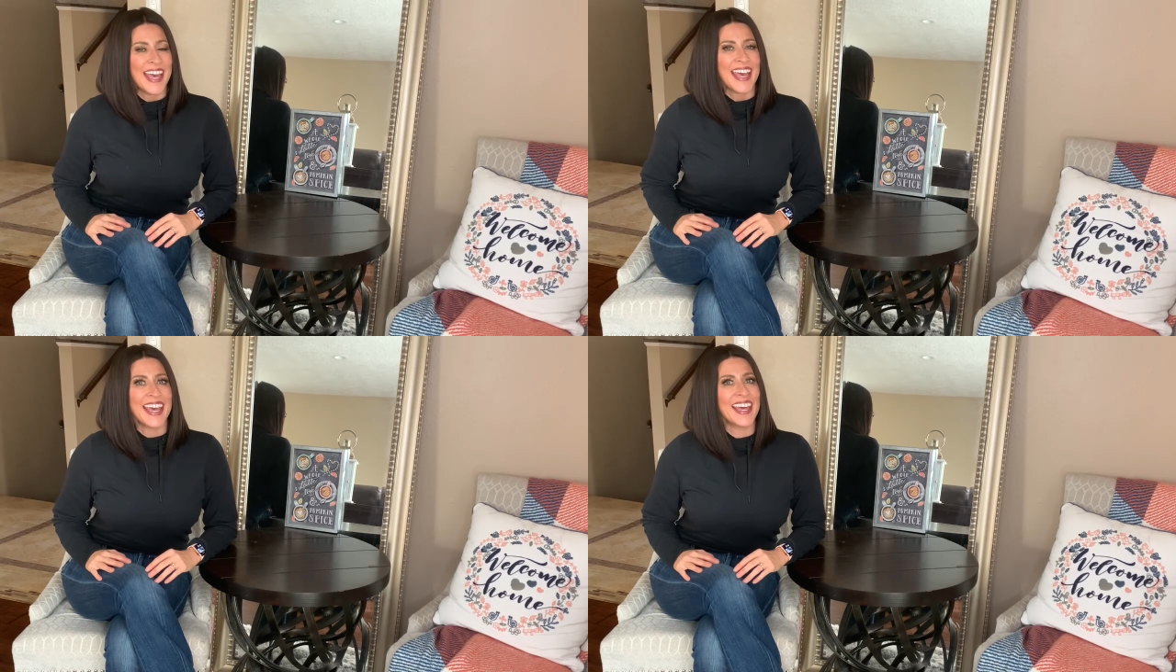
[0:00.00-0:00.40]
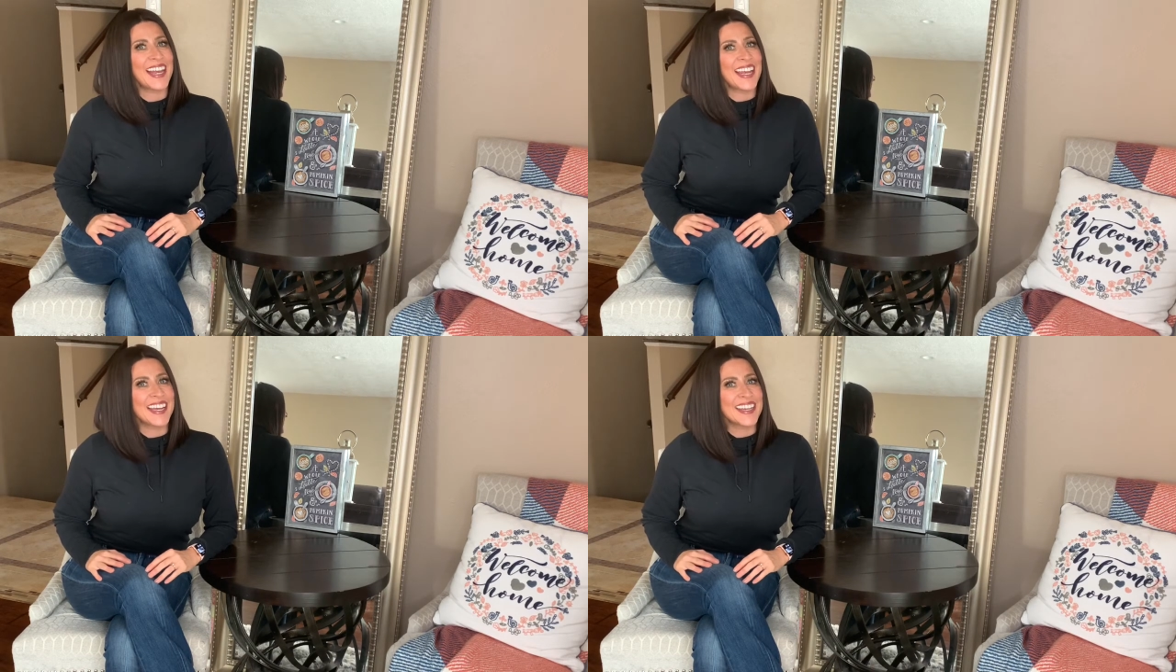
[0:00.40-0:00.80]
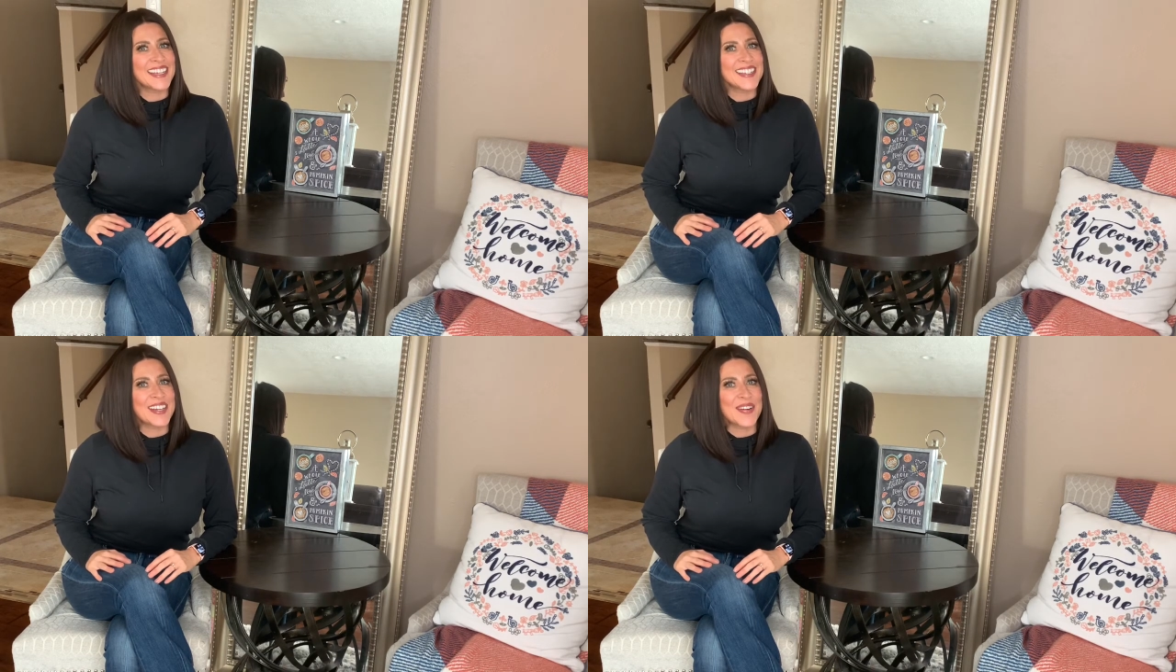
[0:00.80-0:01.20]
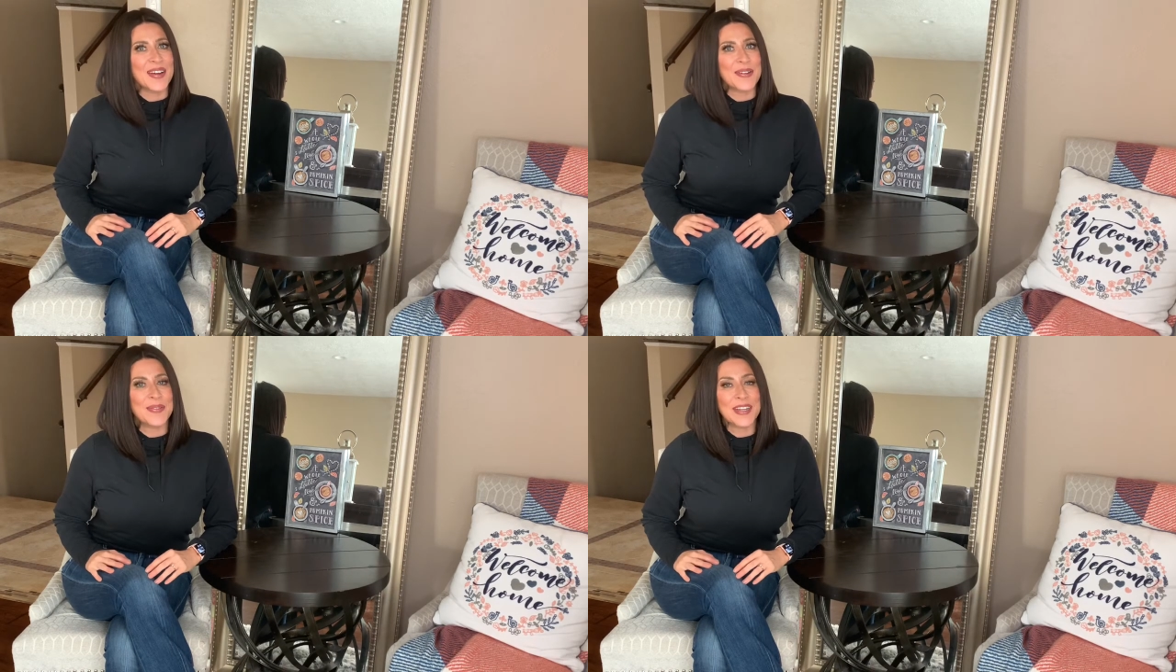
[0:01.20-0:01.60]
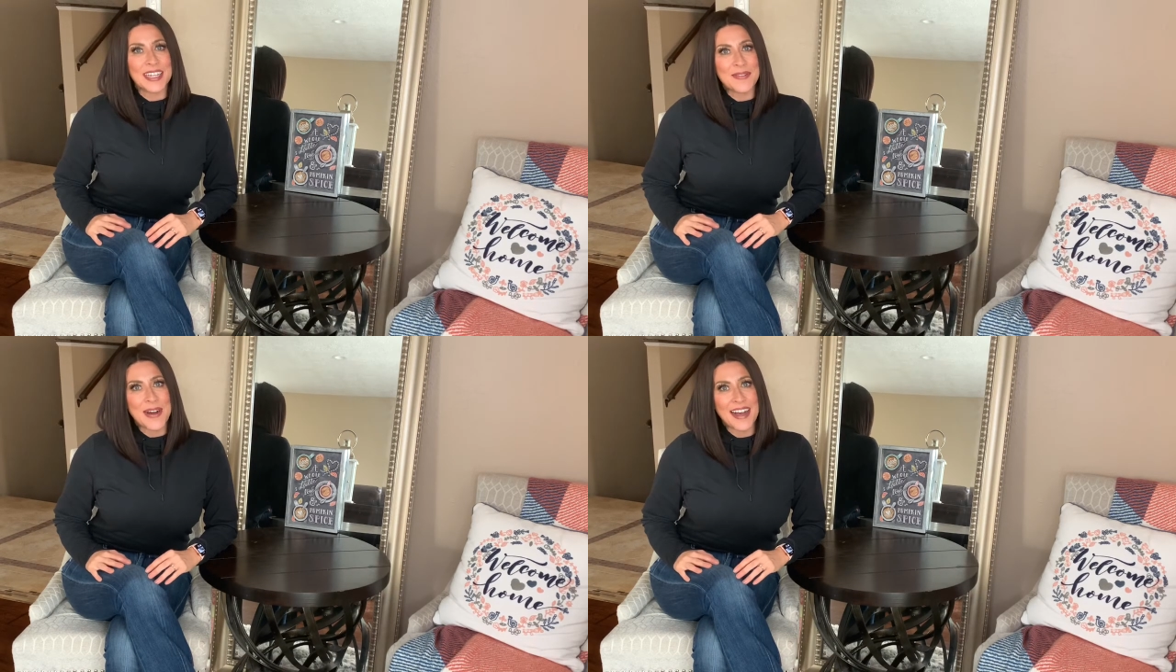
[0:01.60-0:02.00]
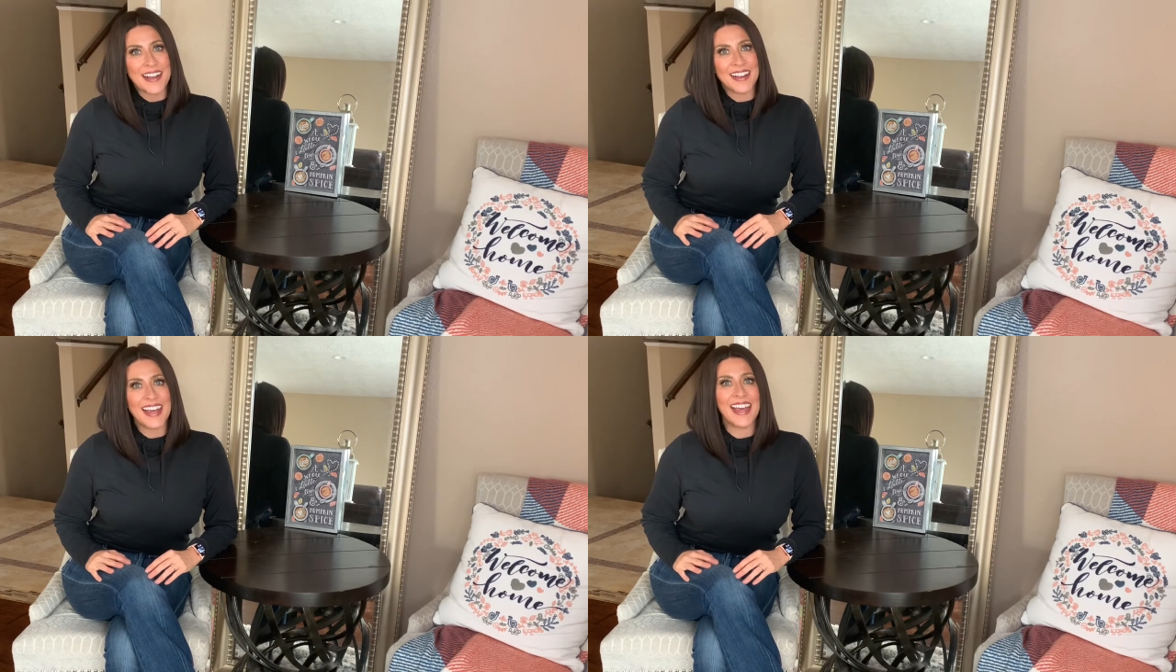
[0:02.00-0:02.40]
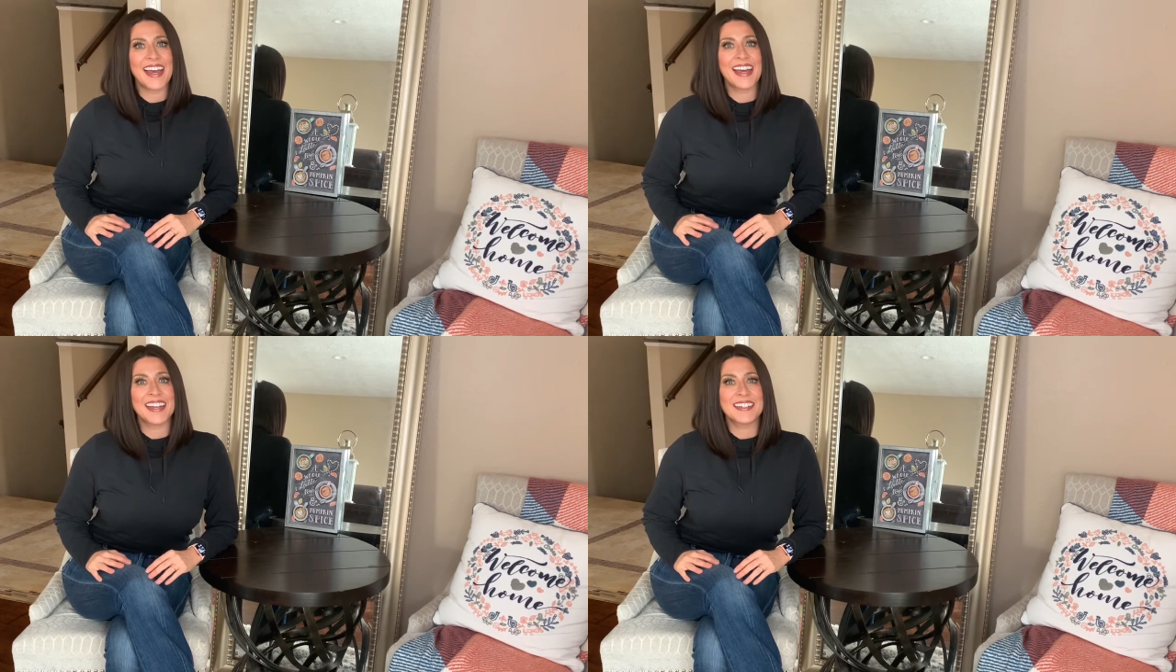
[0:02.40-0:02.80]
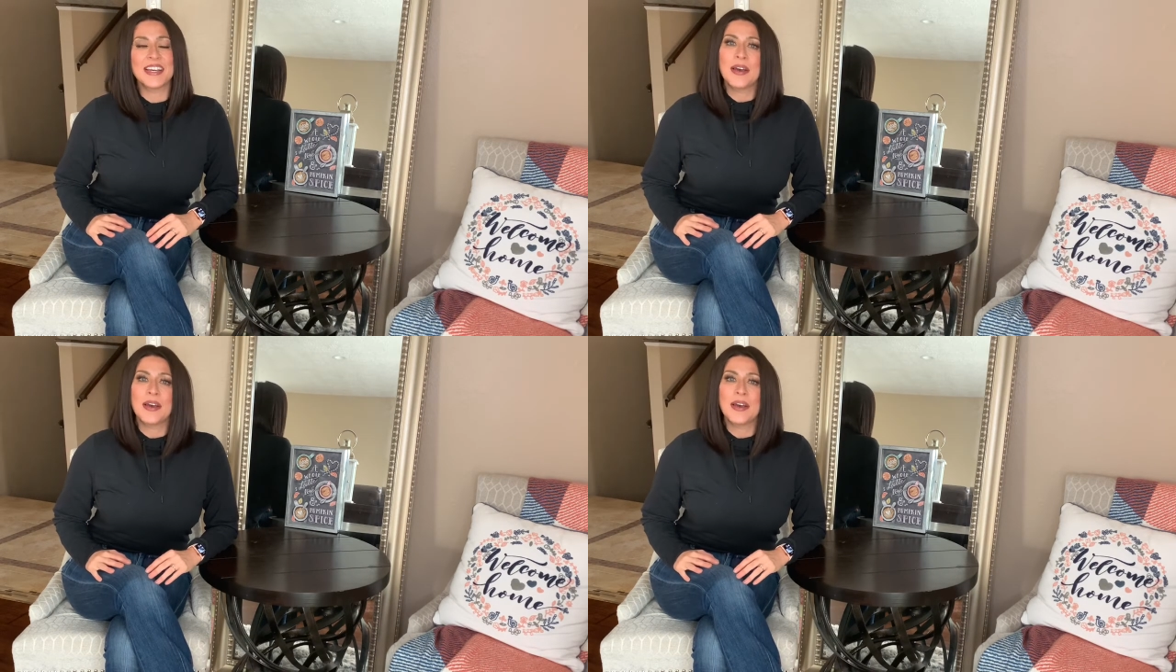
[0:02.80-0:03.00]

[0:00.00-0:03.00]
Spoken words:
It is going really well, and